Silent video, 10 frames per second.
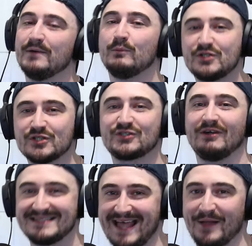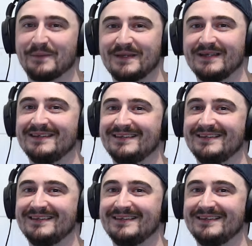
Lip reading: We're just trying to help you.